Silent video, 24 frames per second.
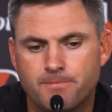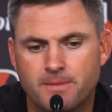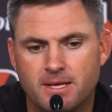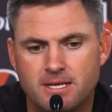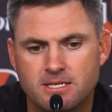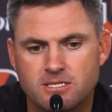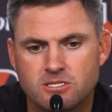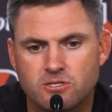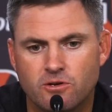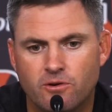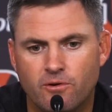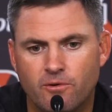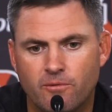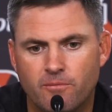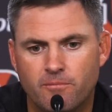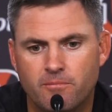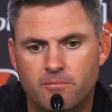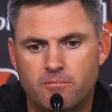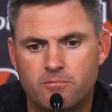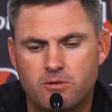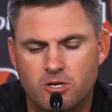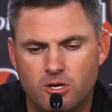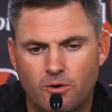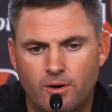And so,
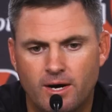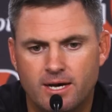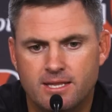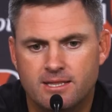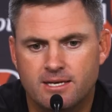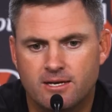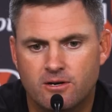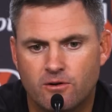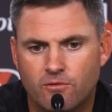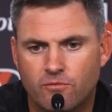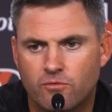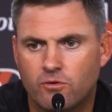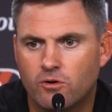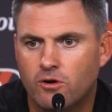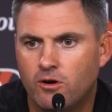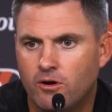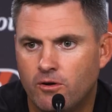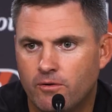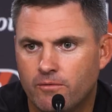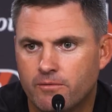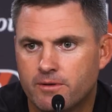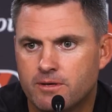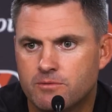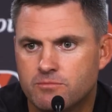I thought
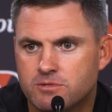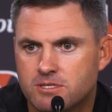overall it